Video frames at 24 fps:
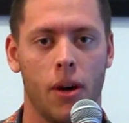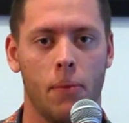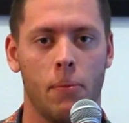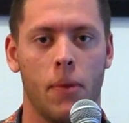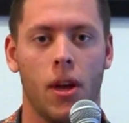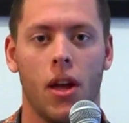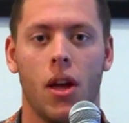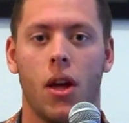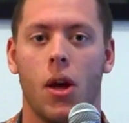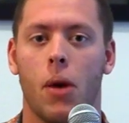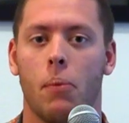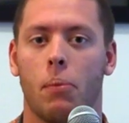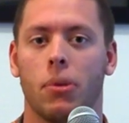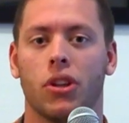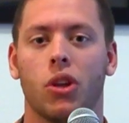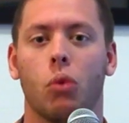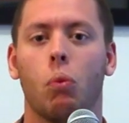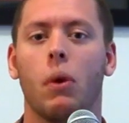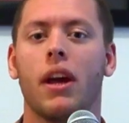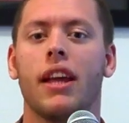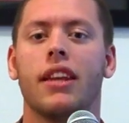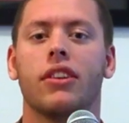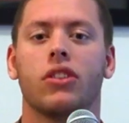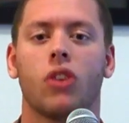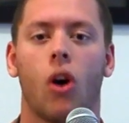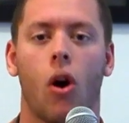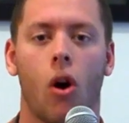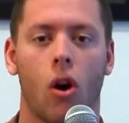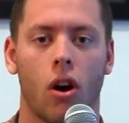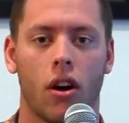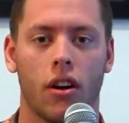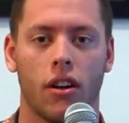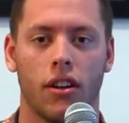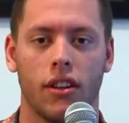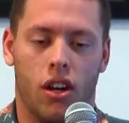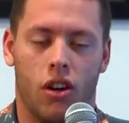him, but the wins
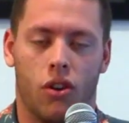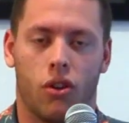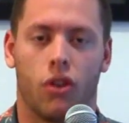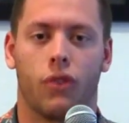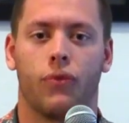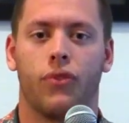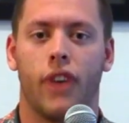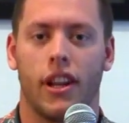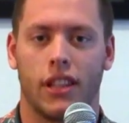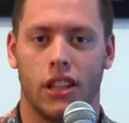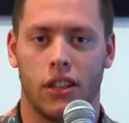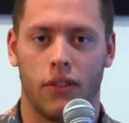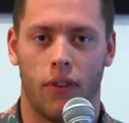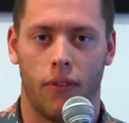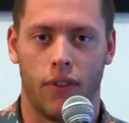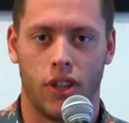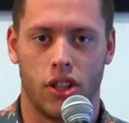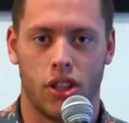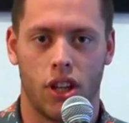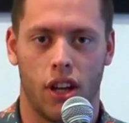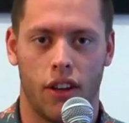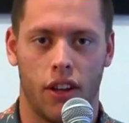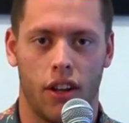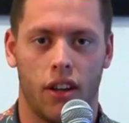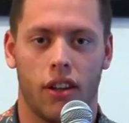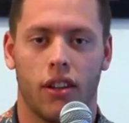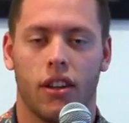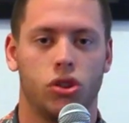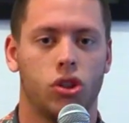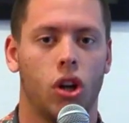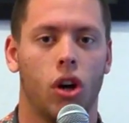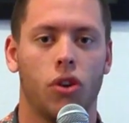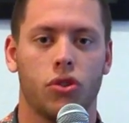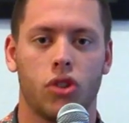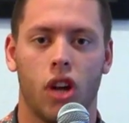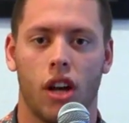aren't reflective of each other.
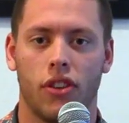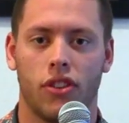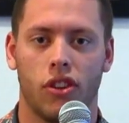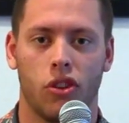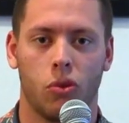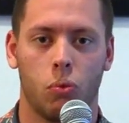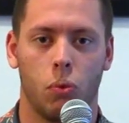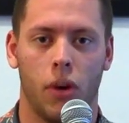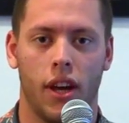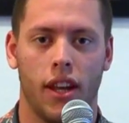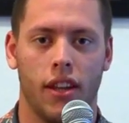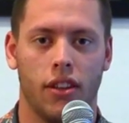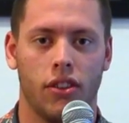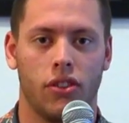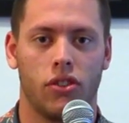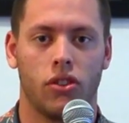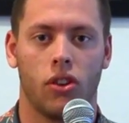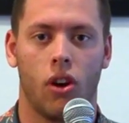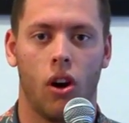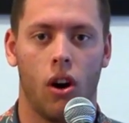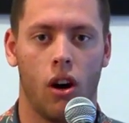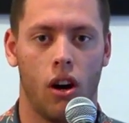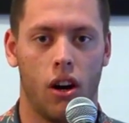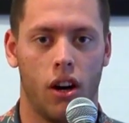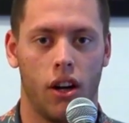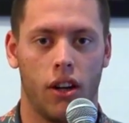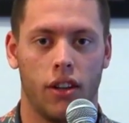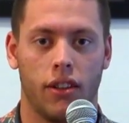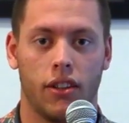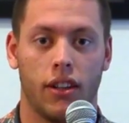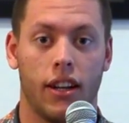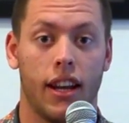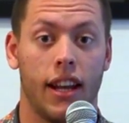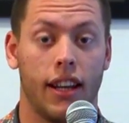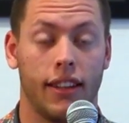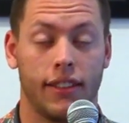Charles Johnson's wins are
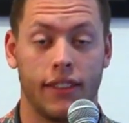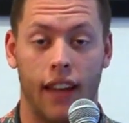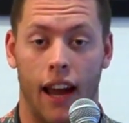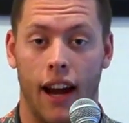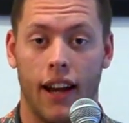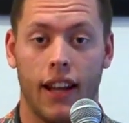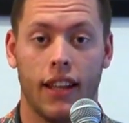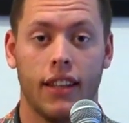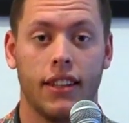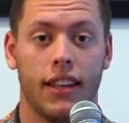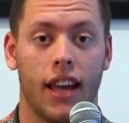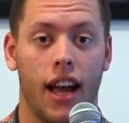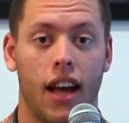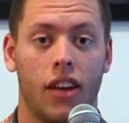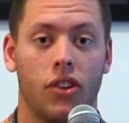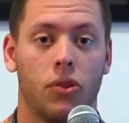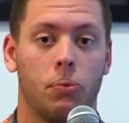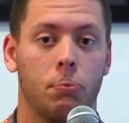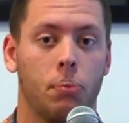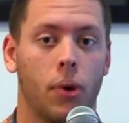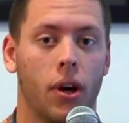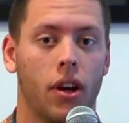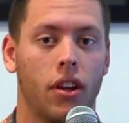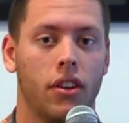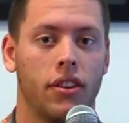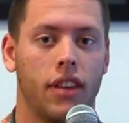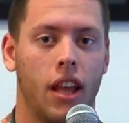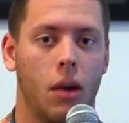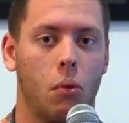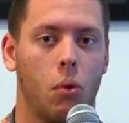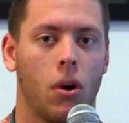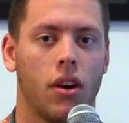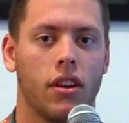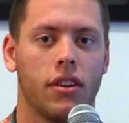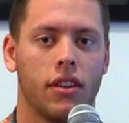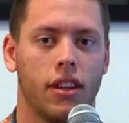exciting, yes, but they
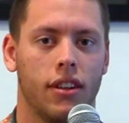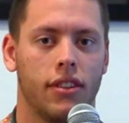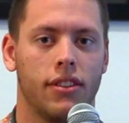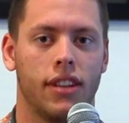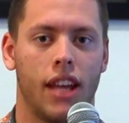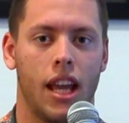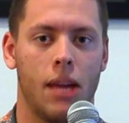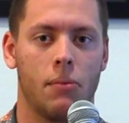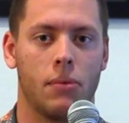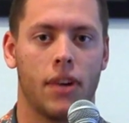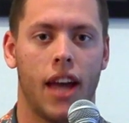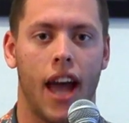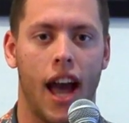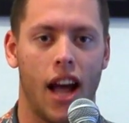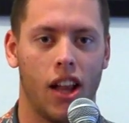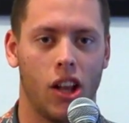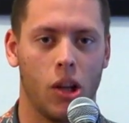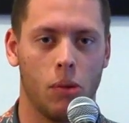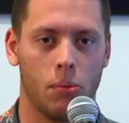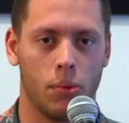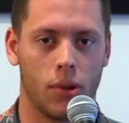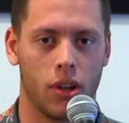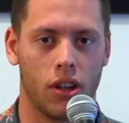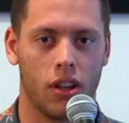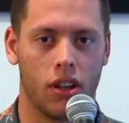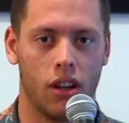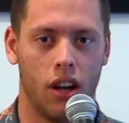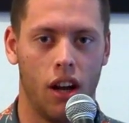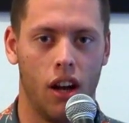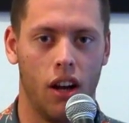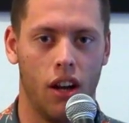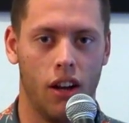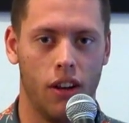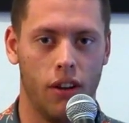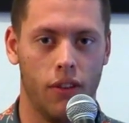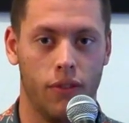weren't the same caliber
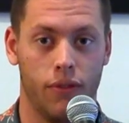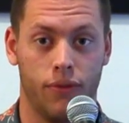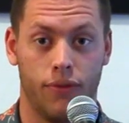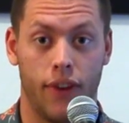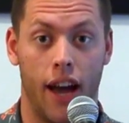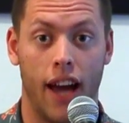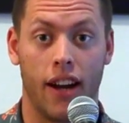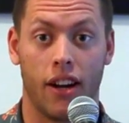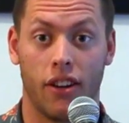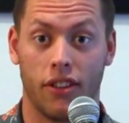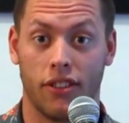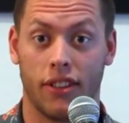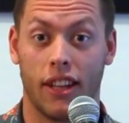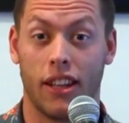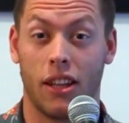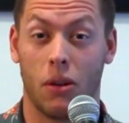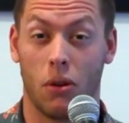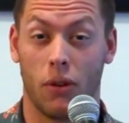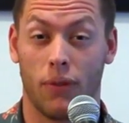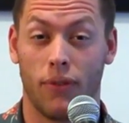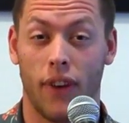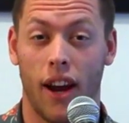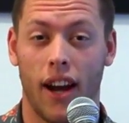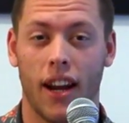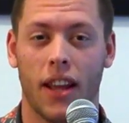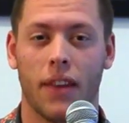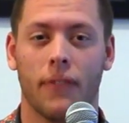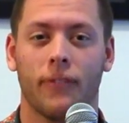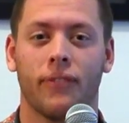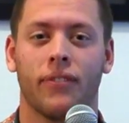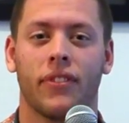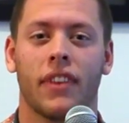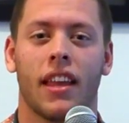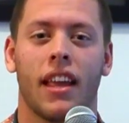of fighters that they were fighting.